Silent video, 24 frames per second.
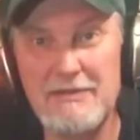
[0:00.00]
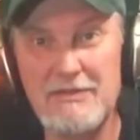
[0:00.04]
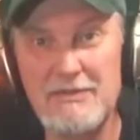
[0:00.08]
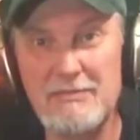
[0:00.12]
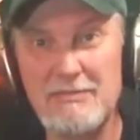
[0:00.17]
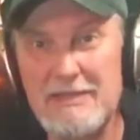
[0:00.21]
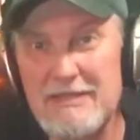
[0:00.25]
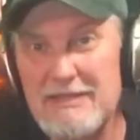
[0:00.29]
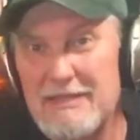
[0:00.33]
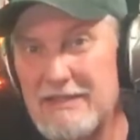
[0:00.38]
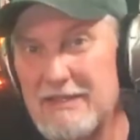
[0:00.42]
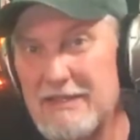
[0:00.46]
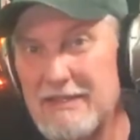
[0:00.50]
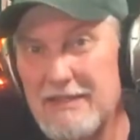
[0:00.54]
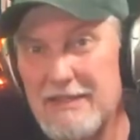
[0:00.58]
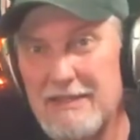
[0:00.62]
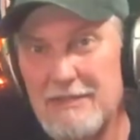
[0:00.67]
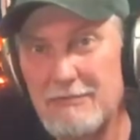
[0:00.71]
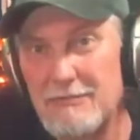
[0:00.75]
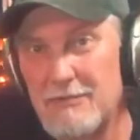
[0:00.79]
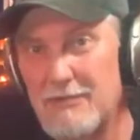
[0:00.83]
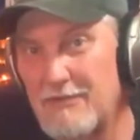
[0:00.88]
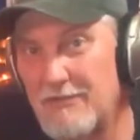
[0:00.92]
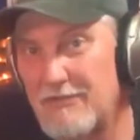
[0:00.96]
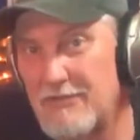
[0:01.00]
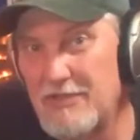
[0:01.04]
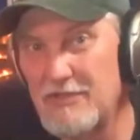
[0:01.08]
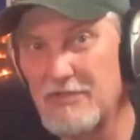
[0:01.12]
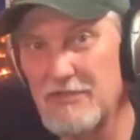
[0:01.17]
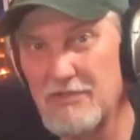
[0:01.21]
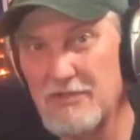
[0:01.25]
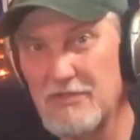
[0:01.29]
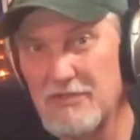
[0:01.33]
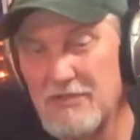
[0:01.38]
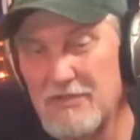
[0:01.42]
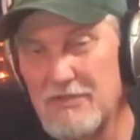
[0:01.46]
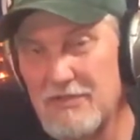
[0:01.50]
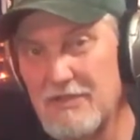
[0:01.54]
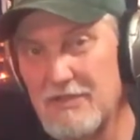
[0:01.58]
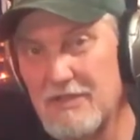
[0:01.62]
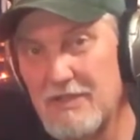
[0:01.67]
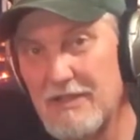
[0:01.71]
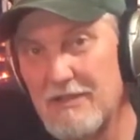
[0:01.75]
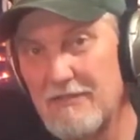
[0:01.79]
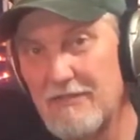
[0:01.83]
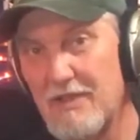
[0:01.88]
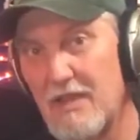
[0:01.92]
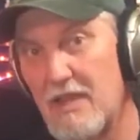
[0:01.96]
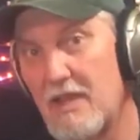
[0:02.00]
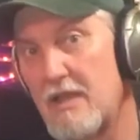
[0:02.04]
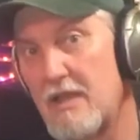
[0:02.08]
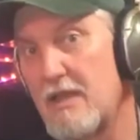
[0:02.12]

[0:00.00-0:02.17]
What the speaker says: depending on what features and stuff.